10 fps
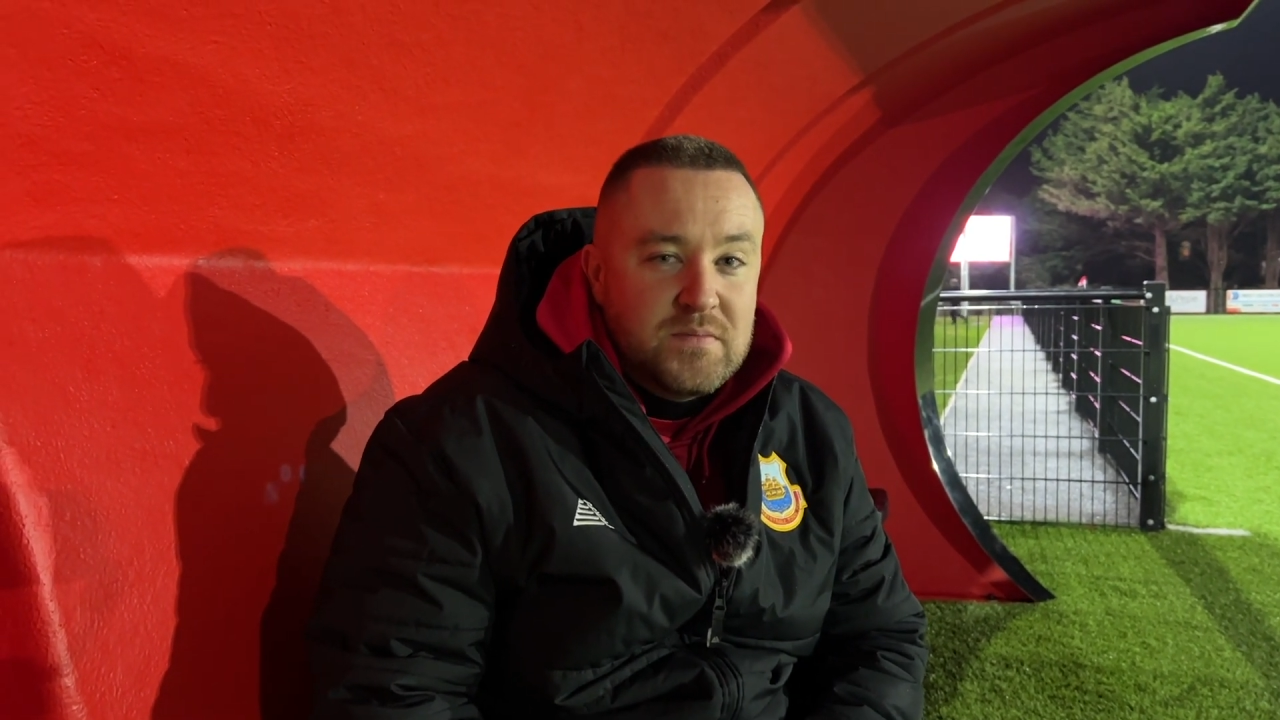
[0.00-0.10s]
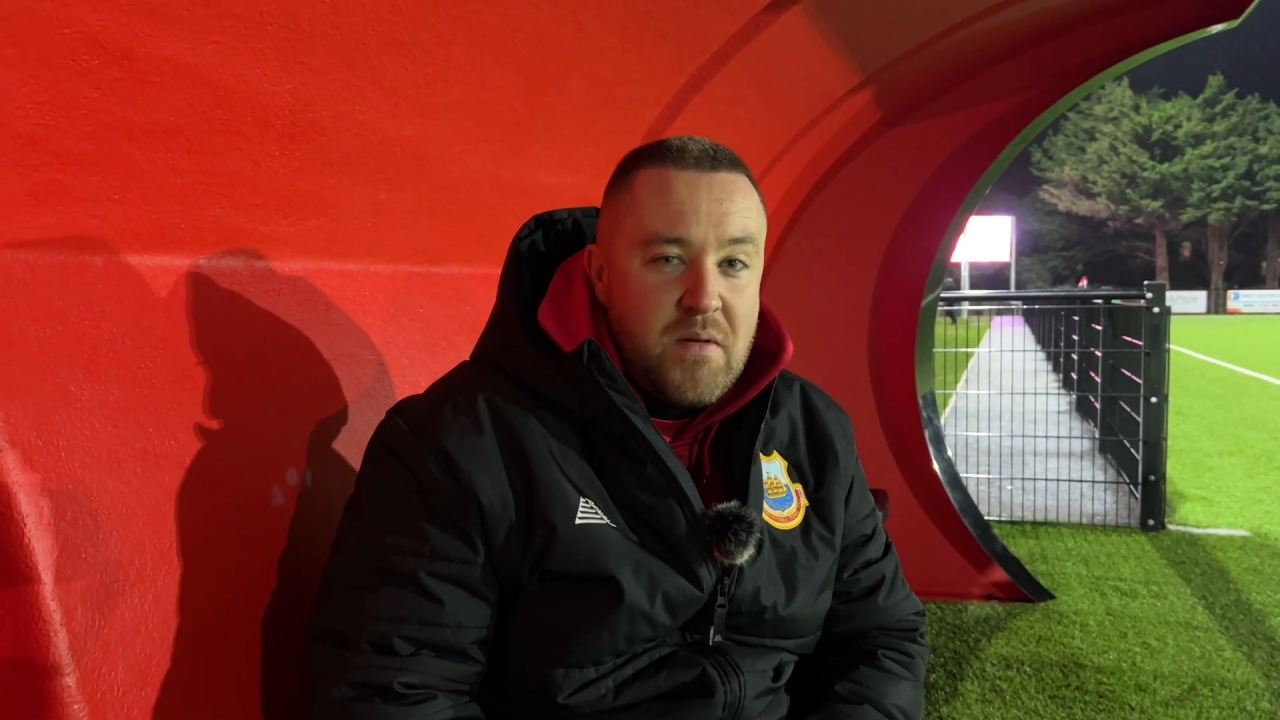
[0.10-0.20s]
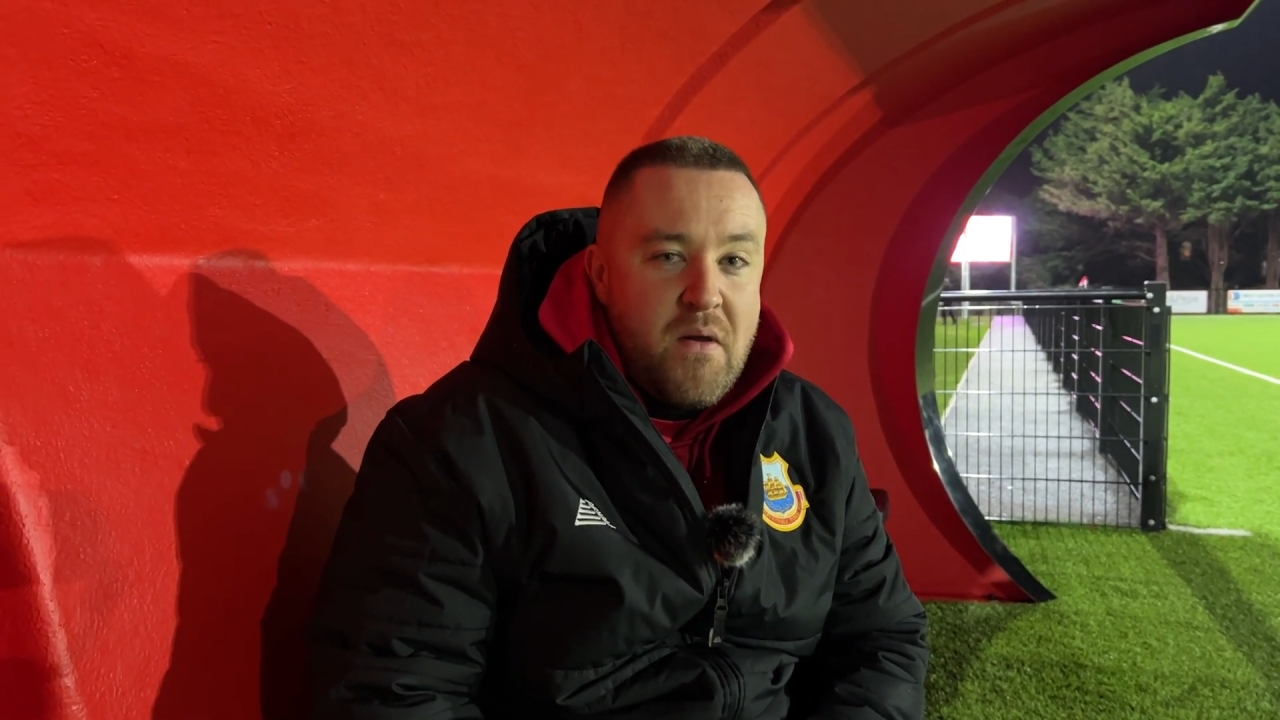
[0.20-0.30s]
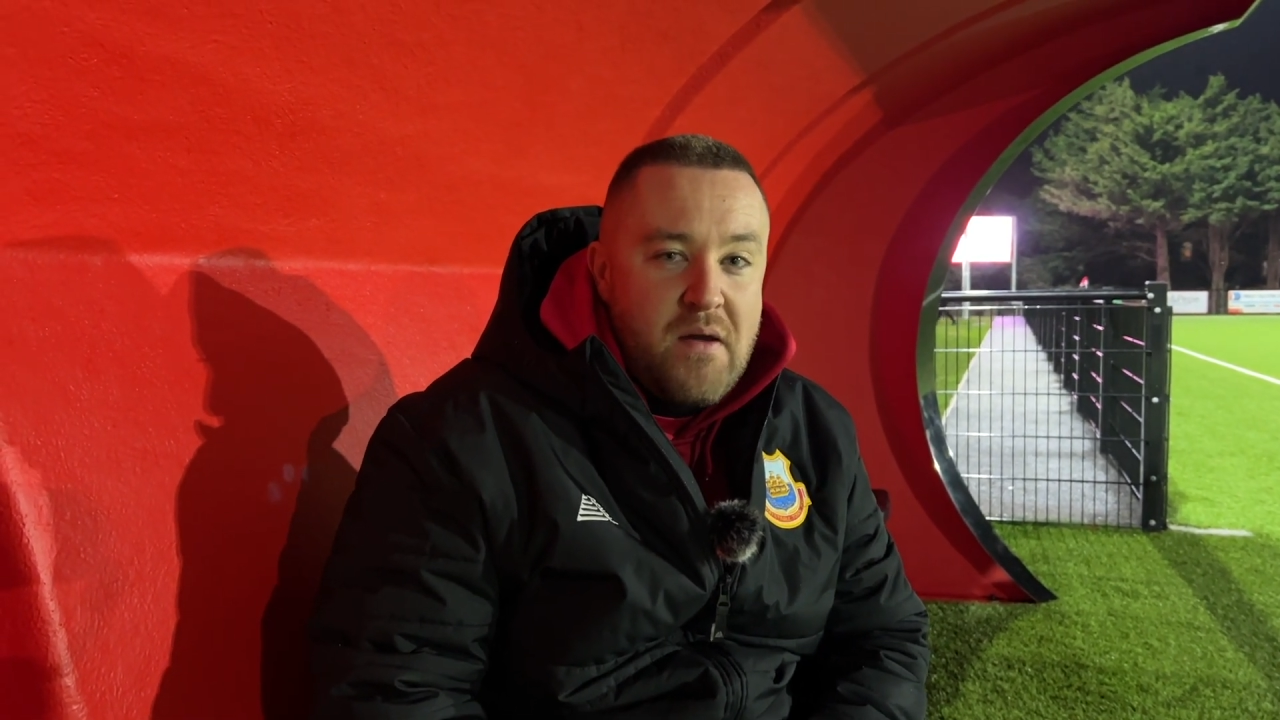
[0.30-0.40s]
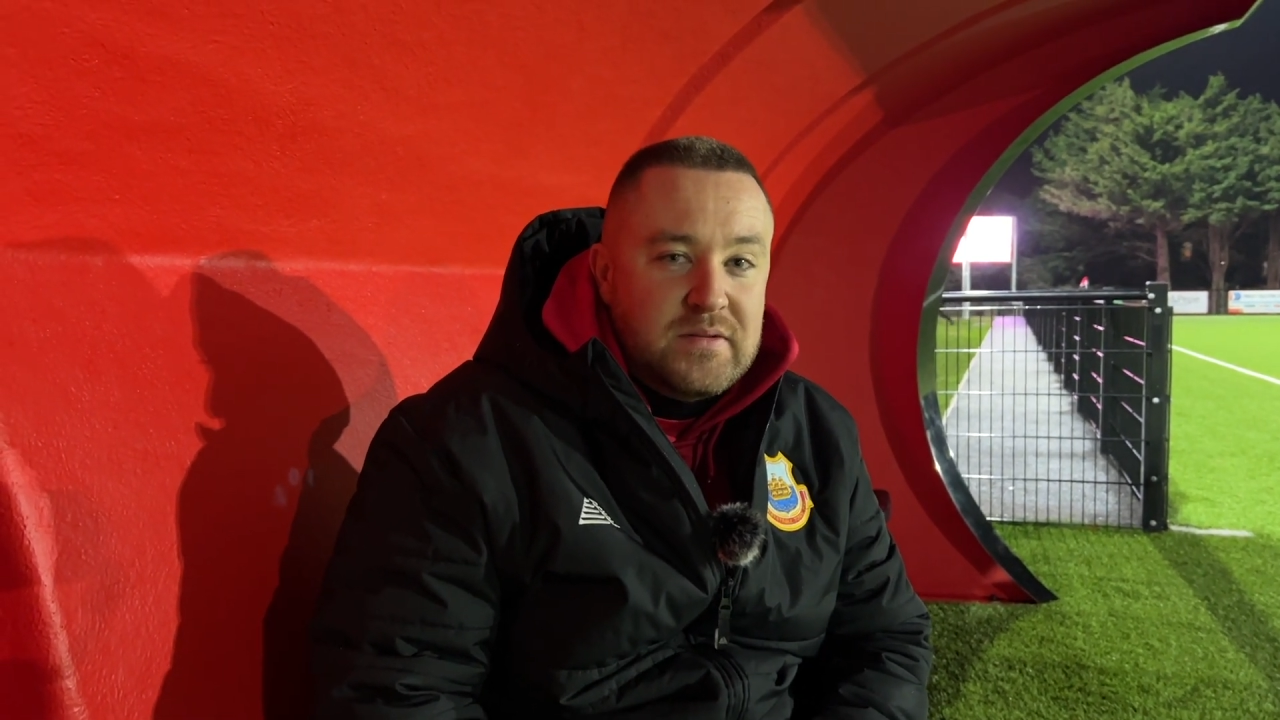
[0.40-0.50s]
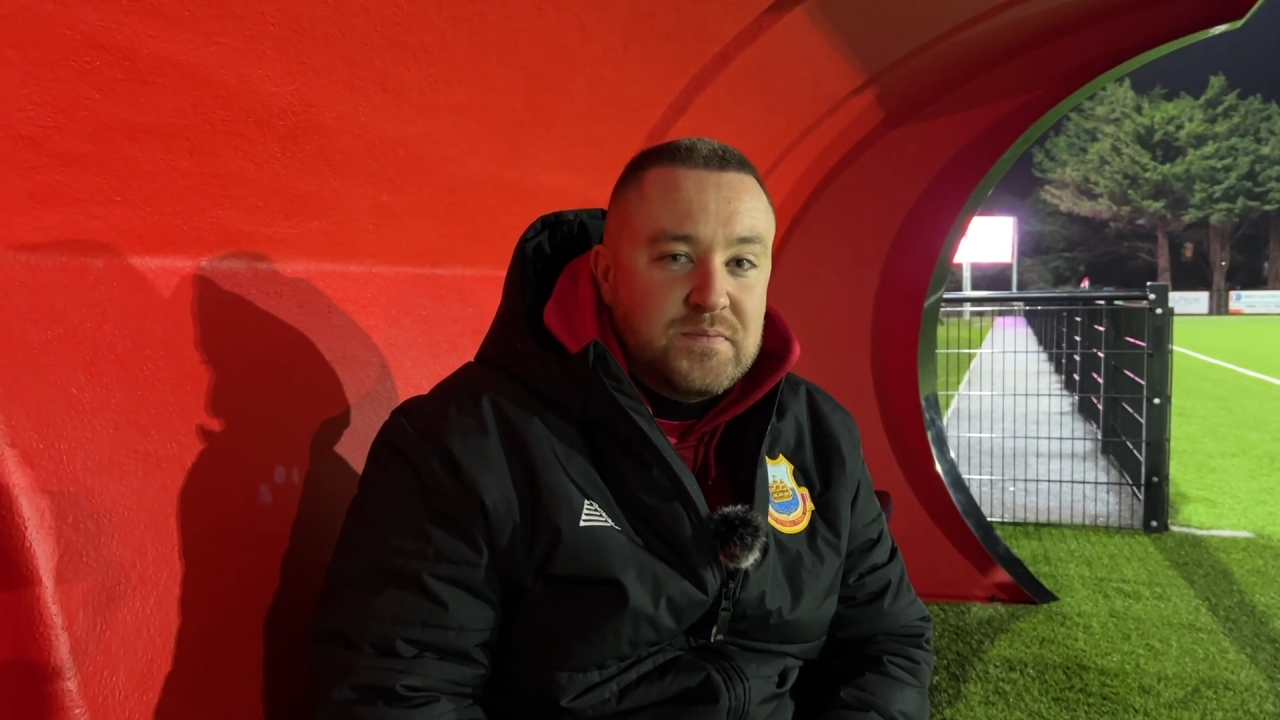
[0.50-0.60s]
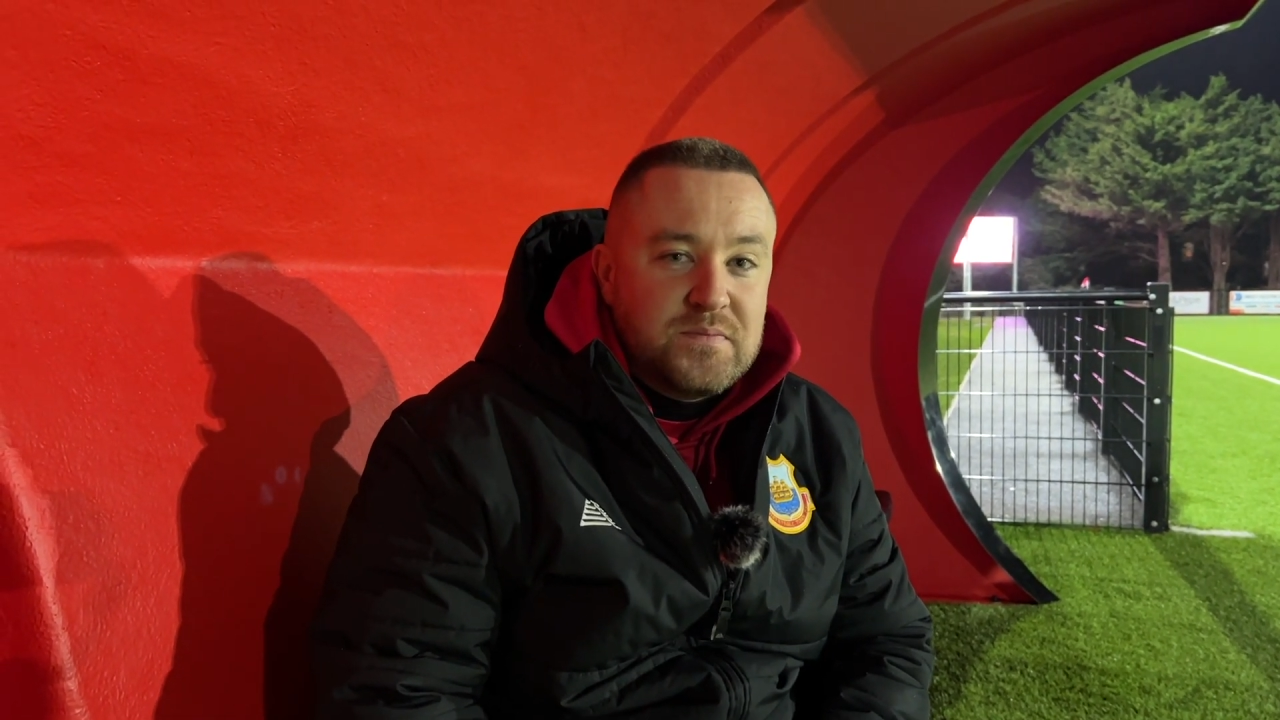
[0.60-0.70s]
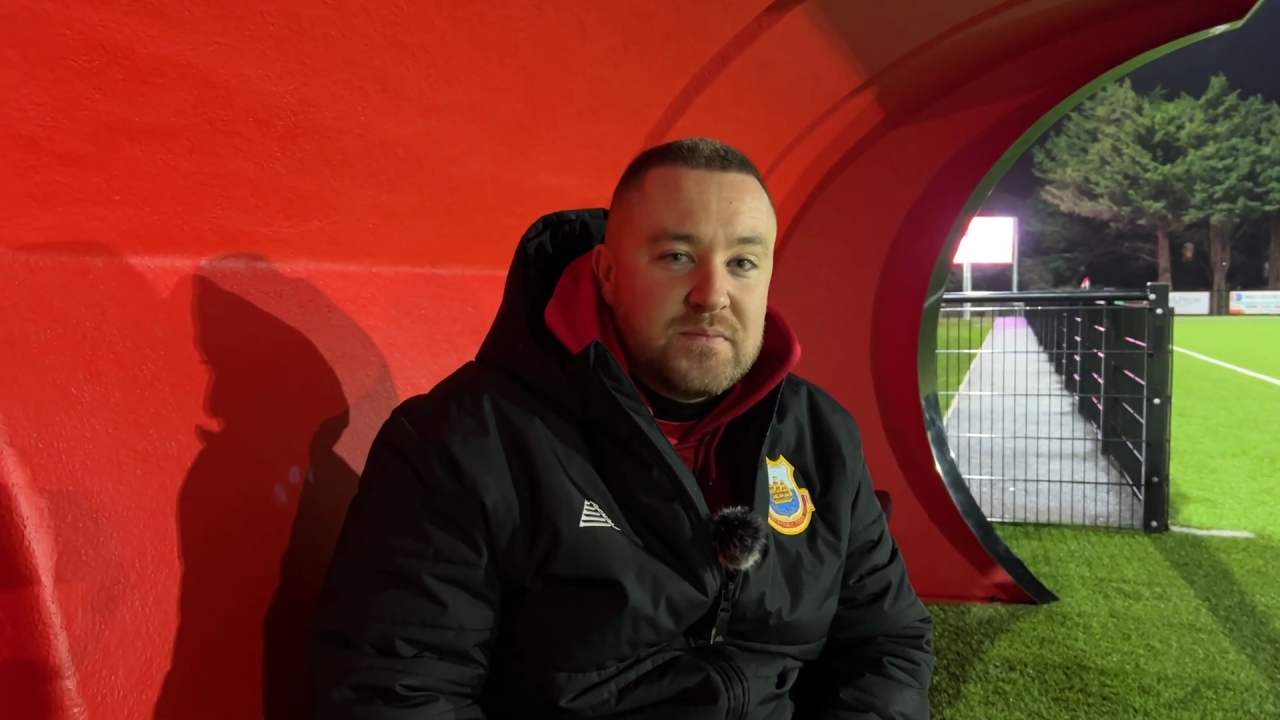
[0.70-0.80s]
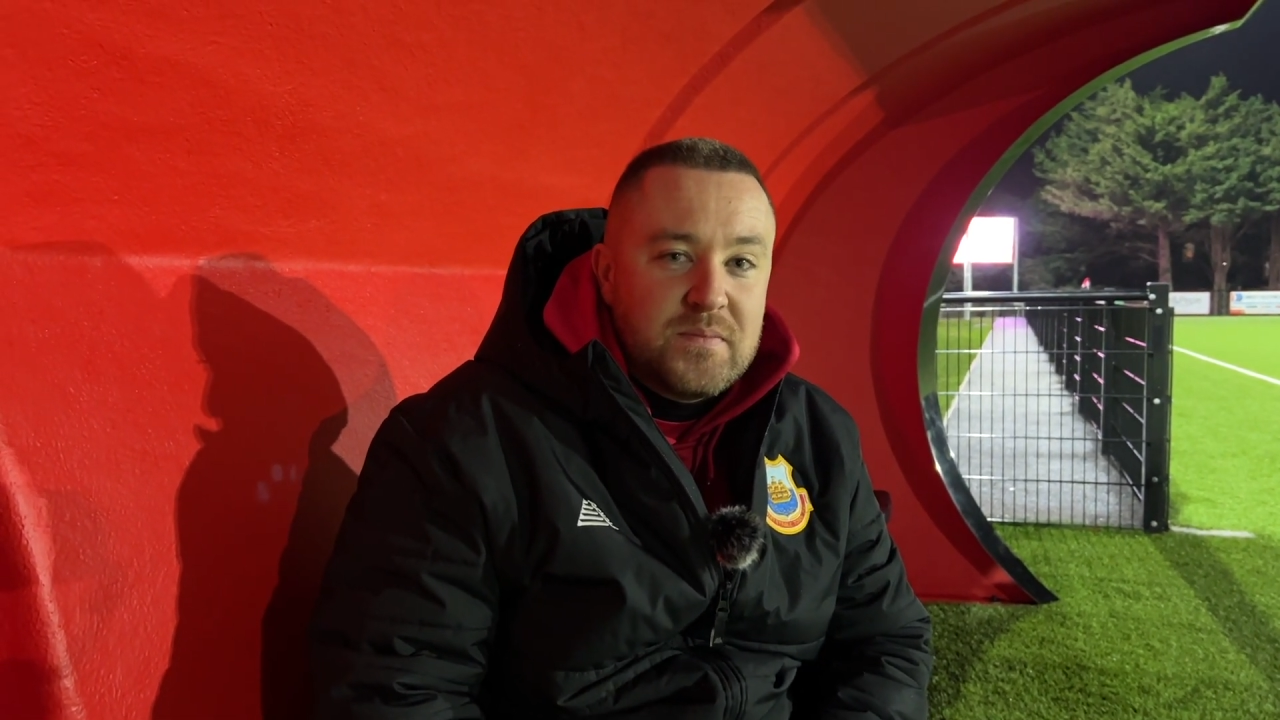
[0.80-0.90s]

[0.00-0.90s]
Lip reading: How do you think this will be